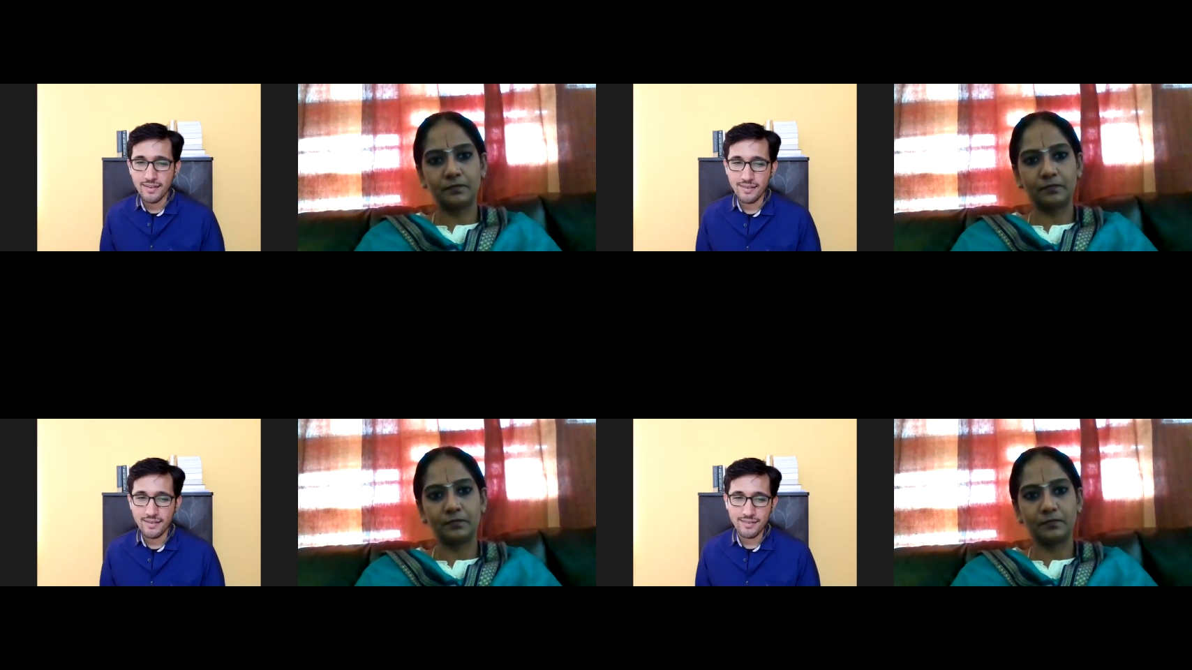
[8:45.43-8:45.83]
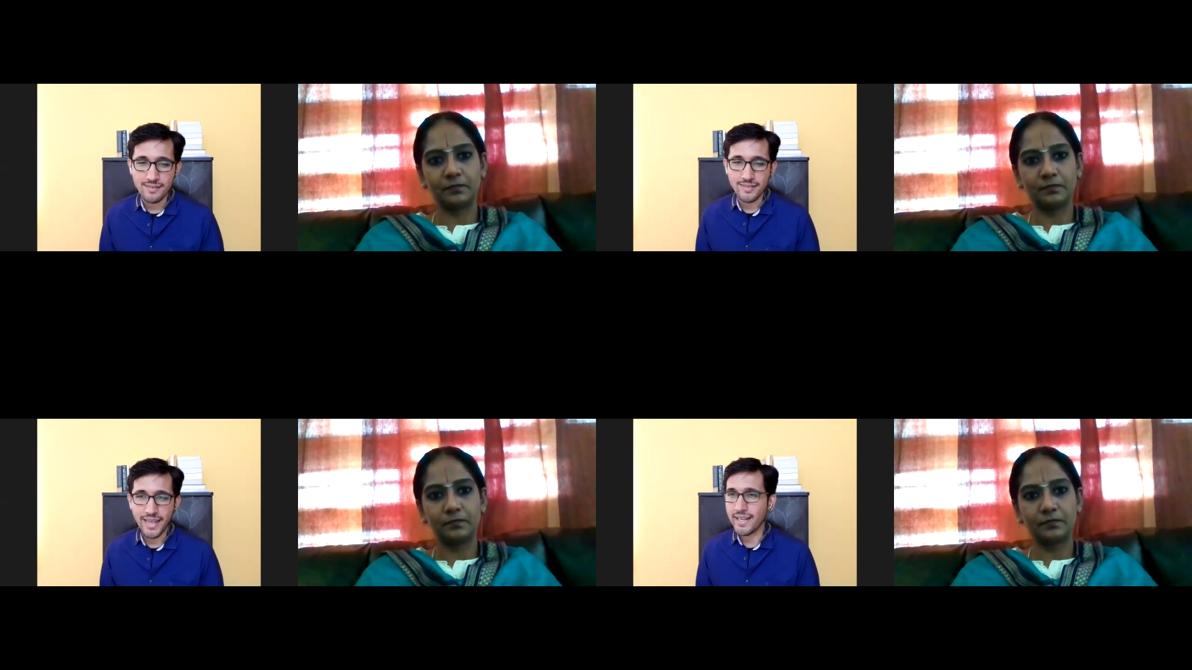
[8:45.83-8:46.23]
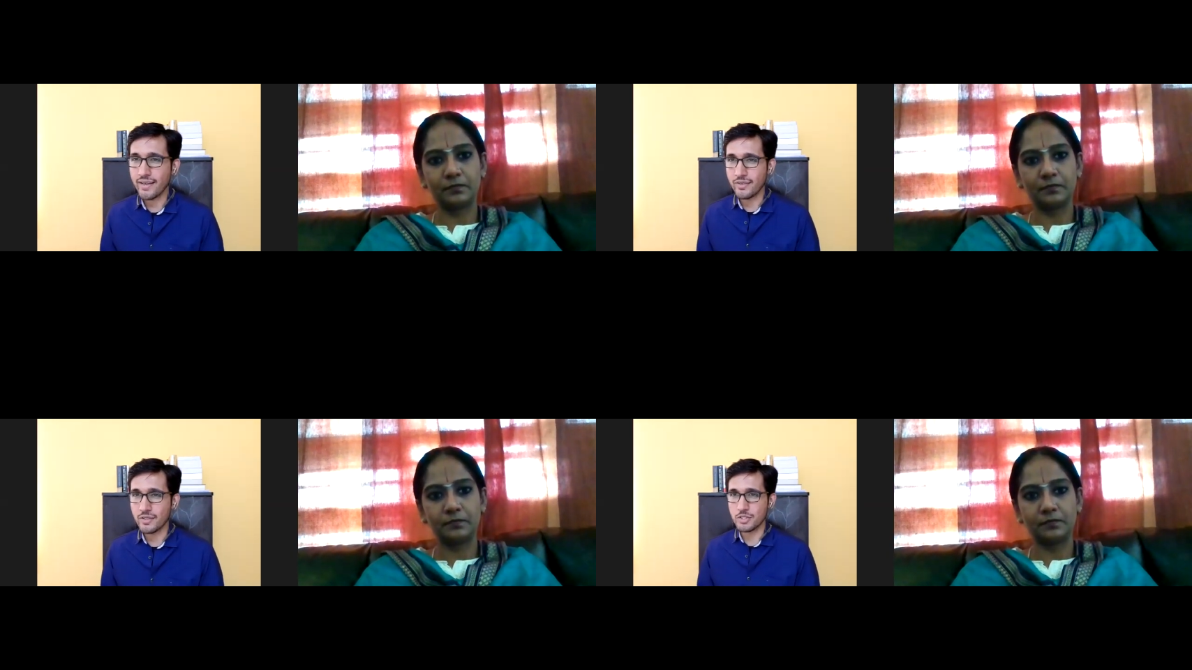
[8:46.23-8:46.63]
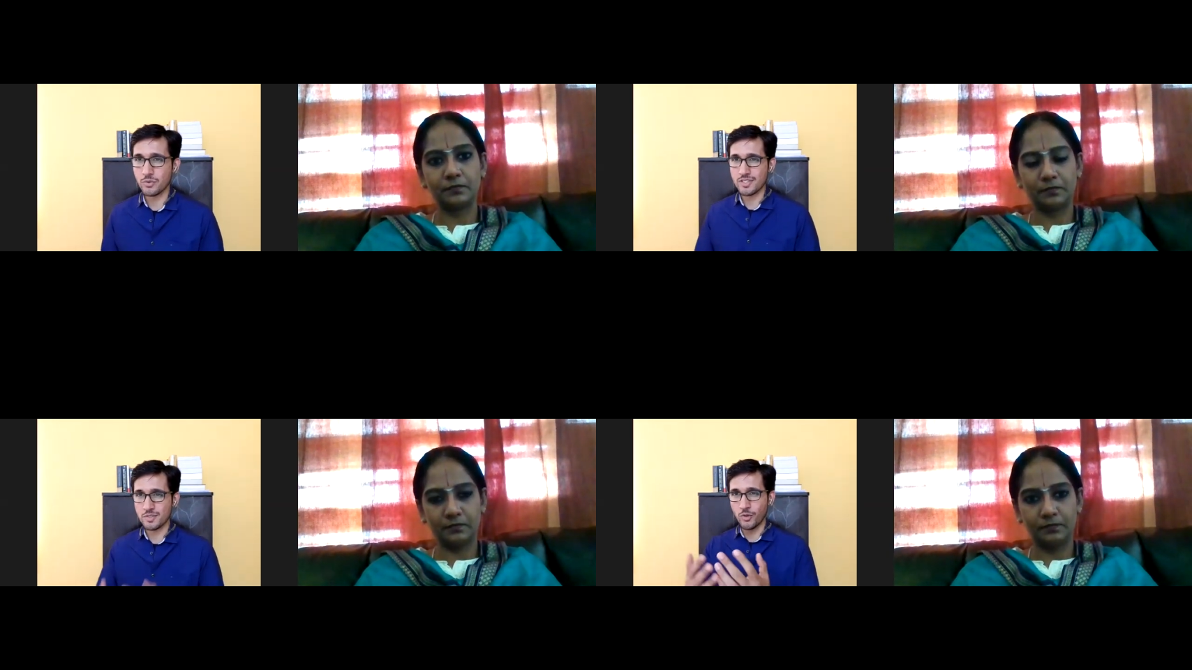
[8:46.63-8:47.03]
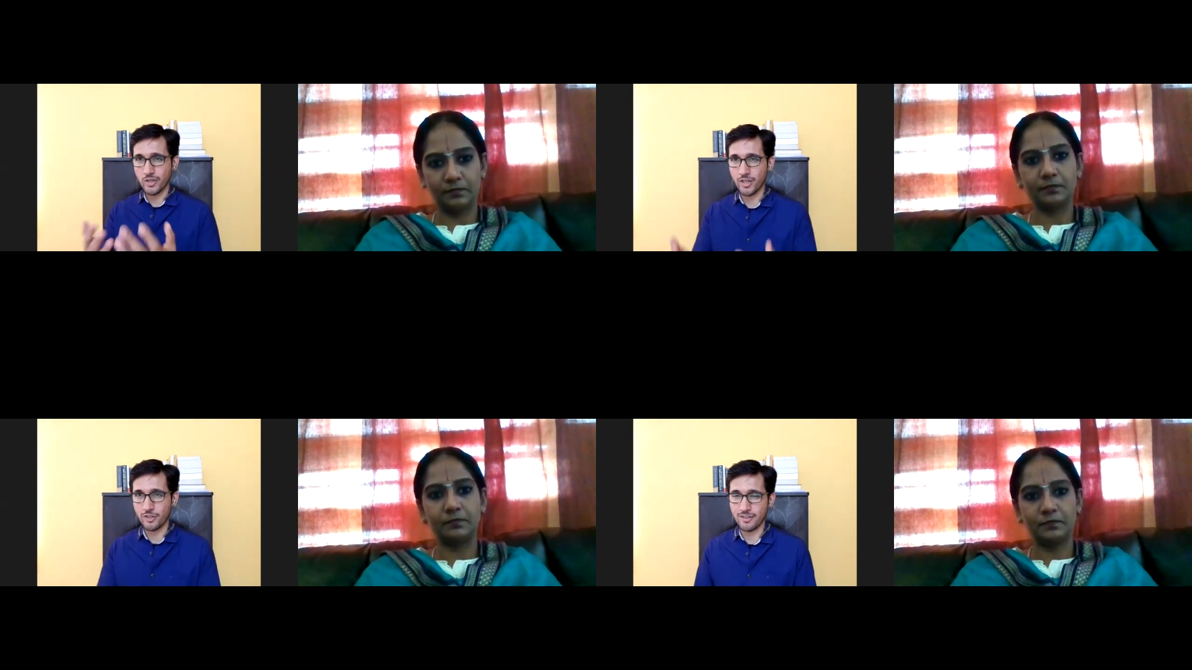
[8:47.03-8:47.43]
Speaker 1: uh, any individual
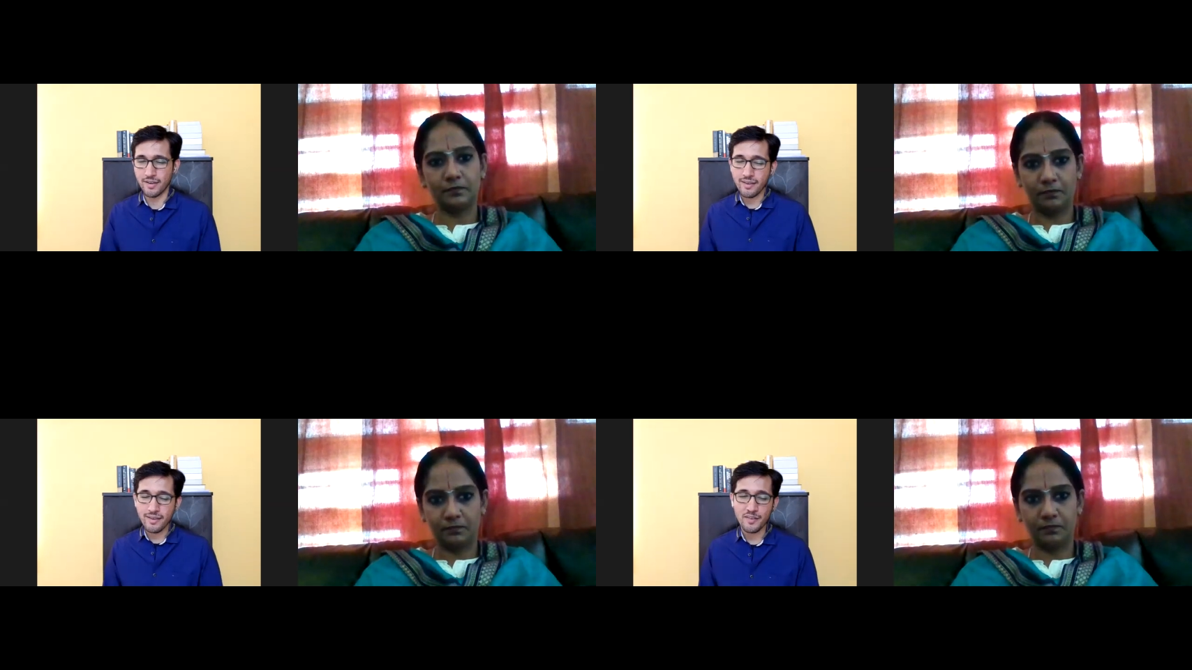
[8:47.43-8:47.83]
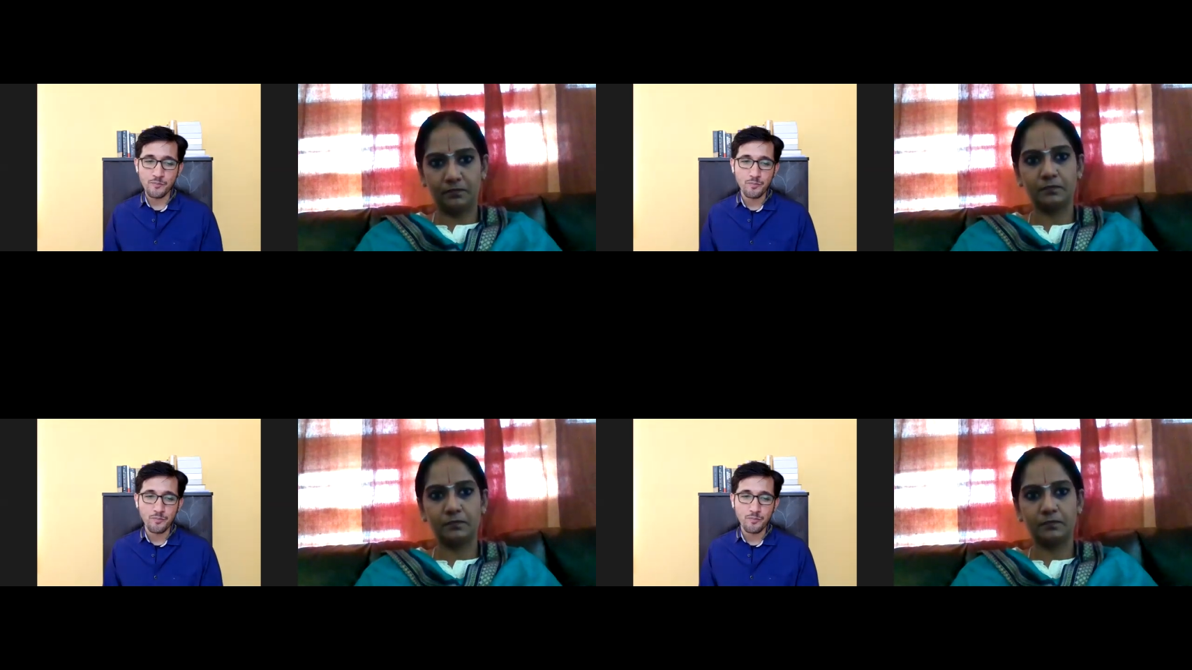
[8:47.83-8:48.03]
smoking or drinking.